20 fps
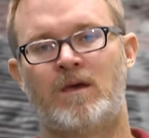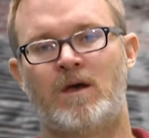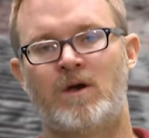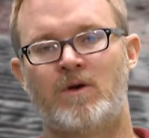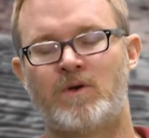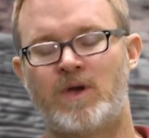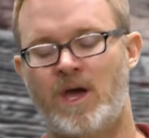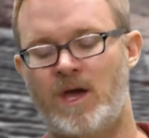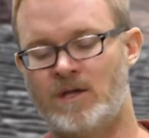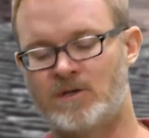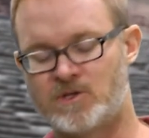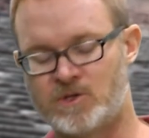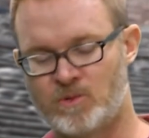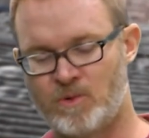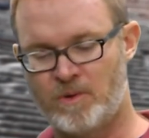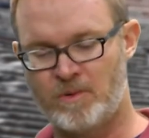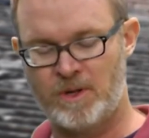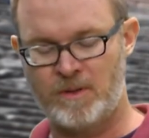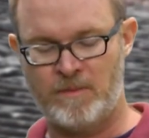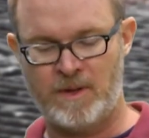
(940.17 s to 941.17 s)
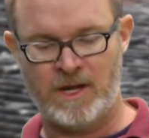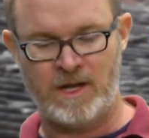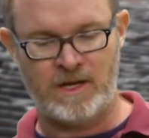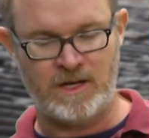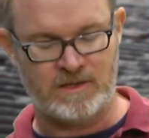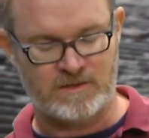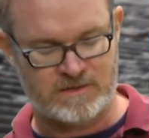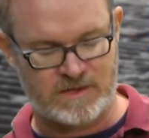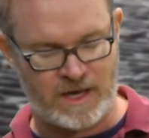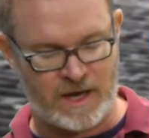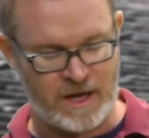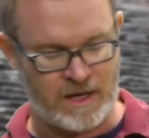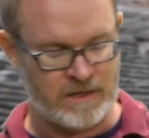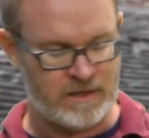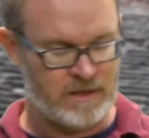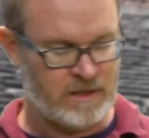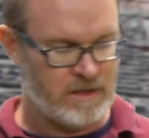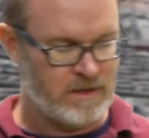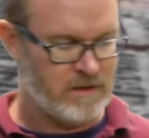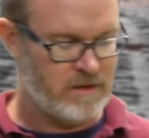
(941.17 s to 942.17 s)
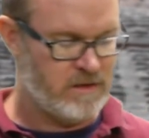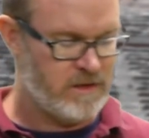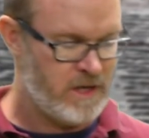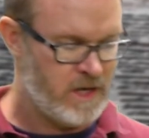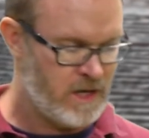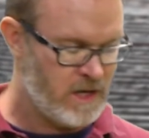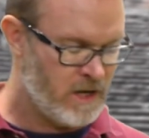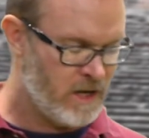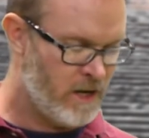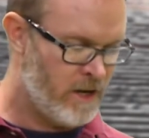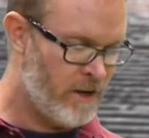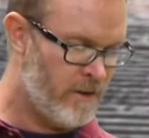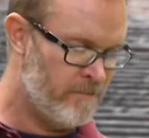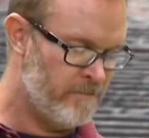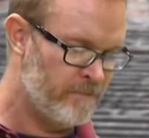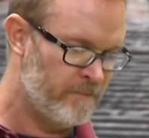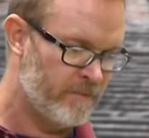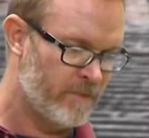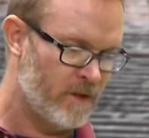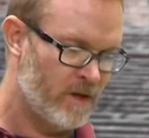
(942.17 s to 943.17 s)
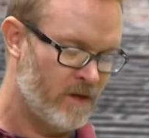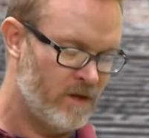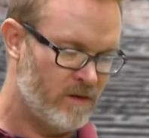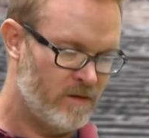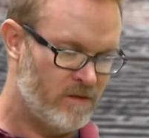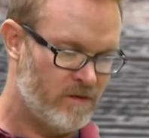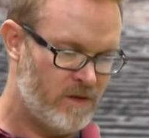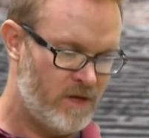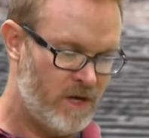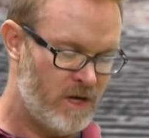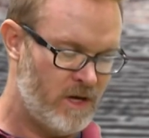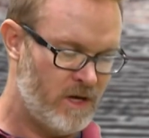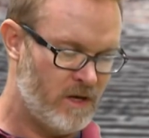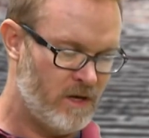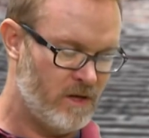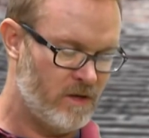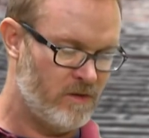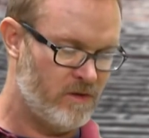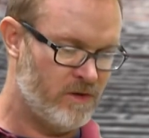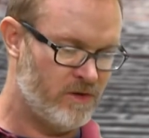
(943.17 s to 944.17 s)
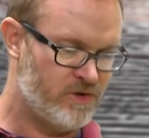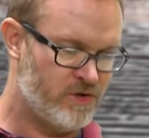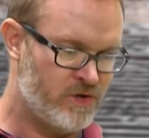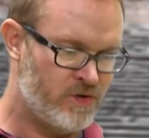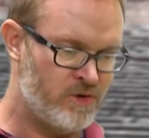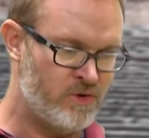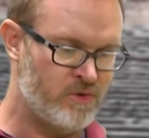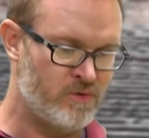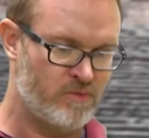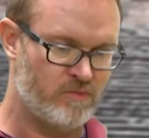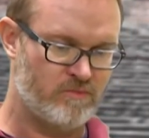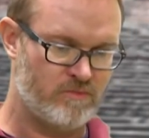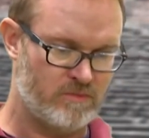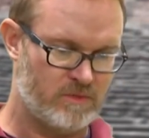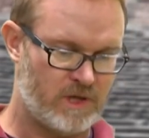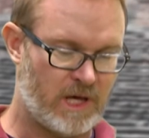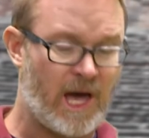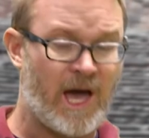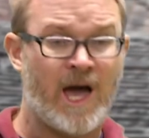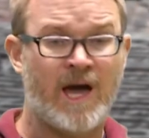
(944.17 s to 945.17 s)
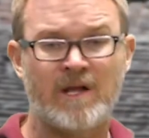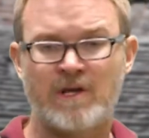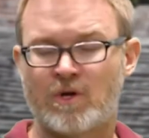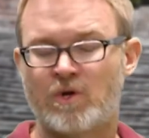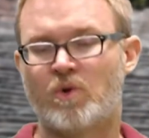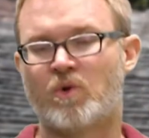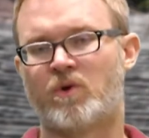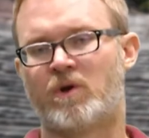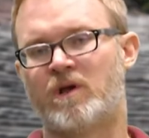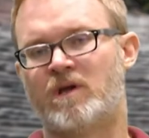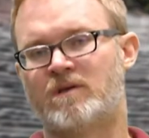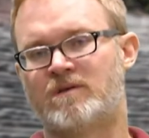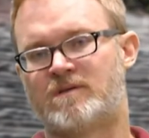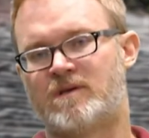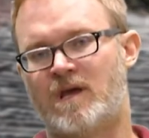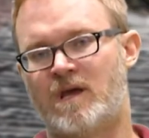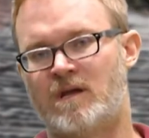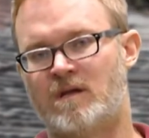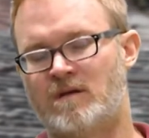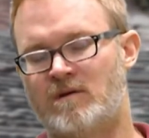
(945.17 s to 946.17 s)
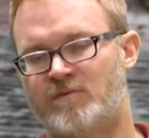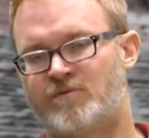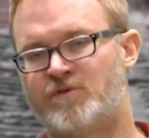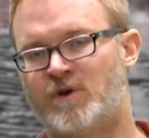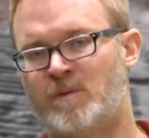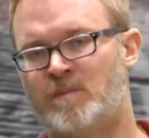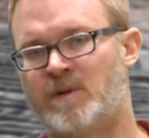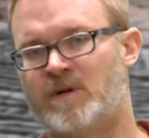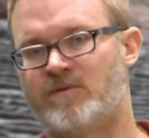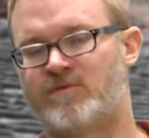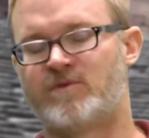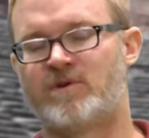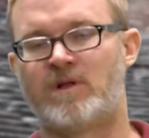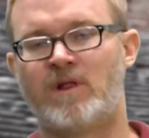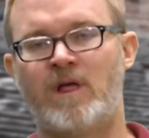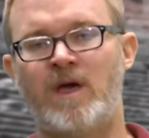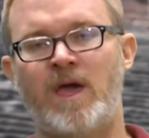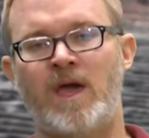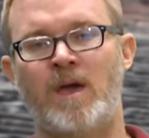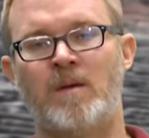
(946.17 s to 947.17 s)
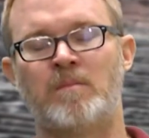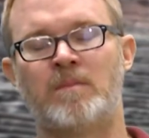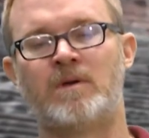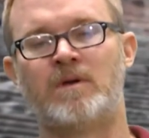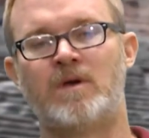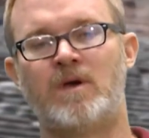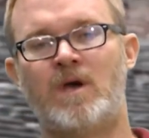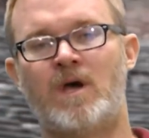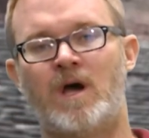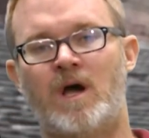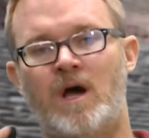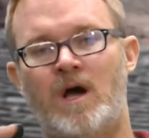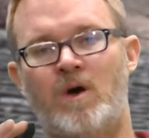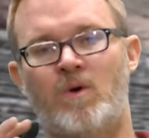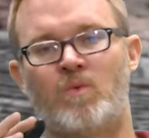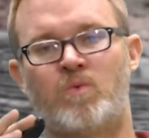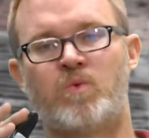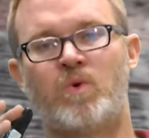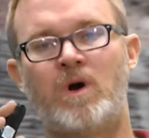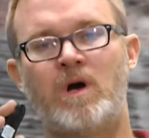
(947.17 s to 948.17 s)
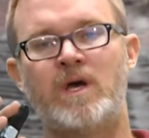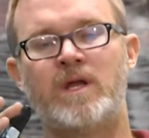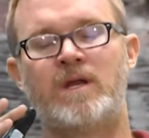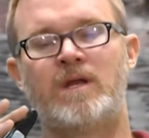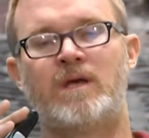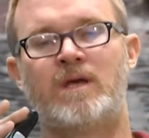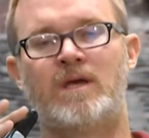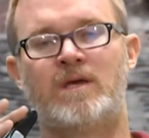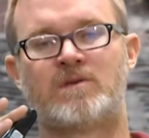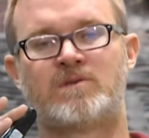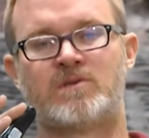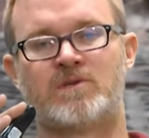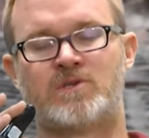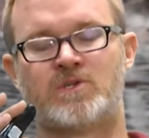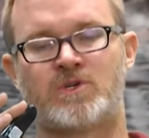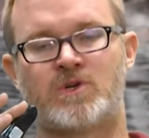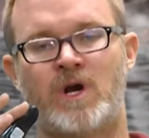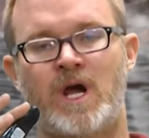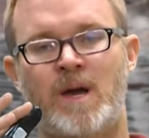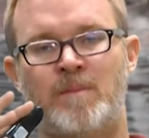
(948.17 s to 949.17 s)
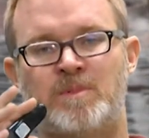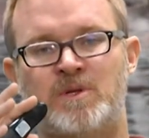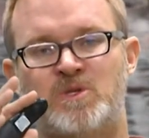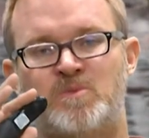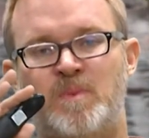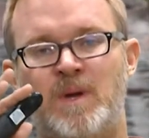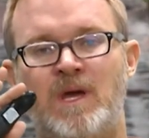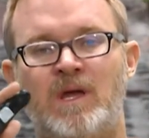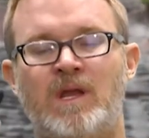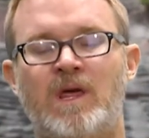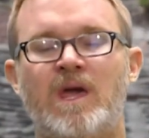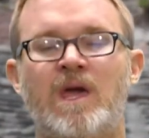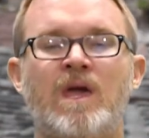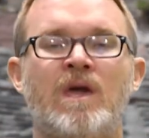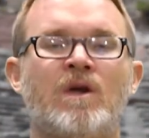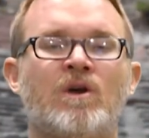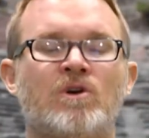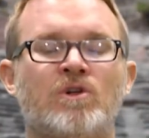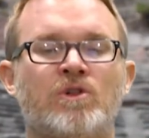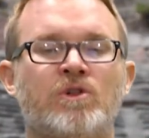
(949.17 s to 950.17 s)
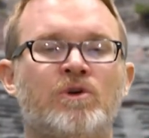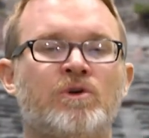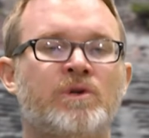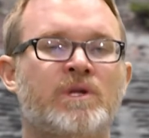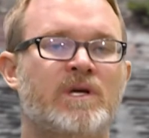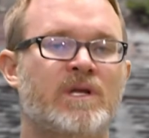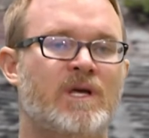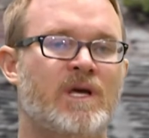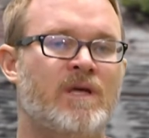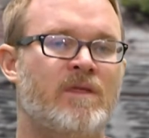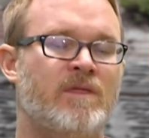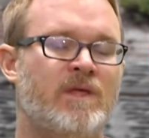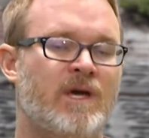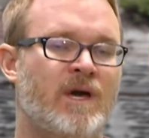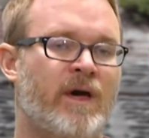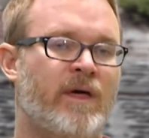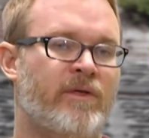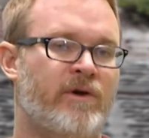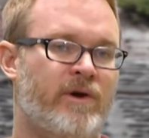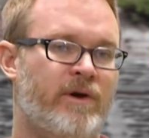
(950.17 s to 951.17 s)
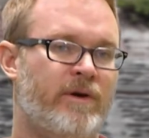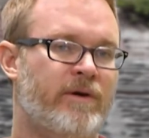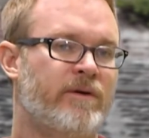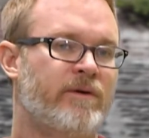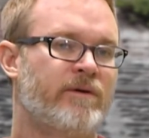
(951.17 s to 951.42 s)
Okay, and so what we mean is that the two categories in an affirmative claim, one is described as being included in the other.